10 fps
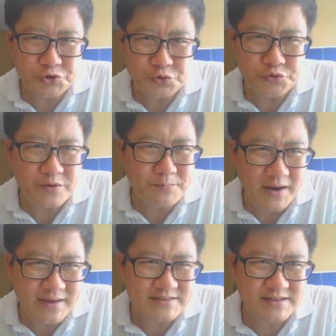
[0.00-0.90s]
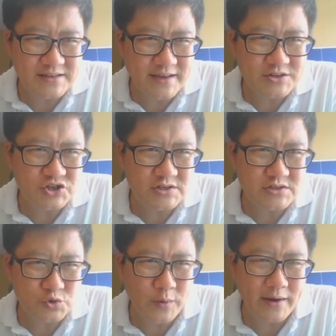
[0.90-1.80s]
to replace the tangent
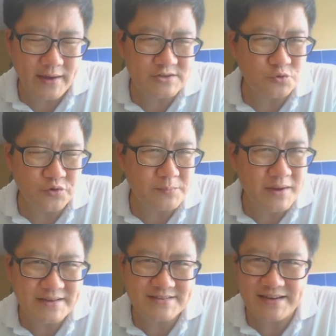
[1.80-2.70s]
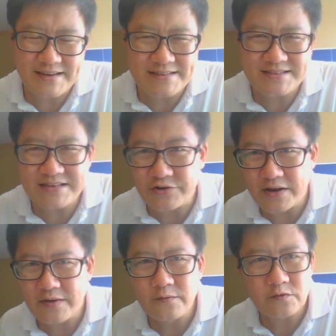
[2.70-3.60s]
squared x, to replace the
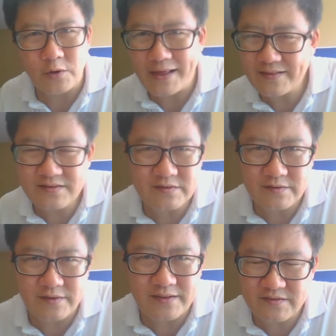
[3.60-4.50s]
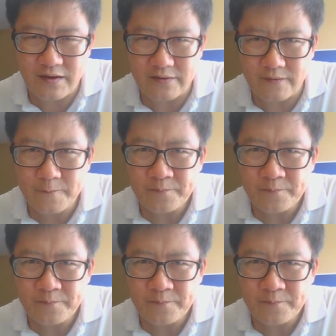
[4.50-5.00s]
integrand. So let's get started.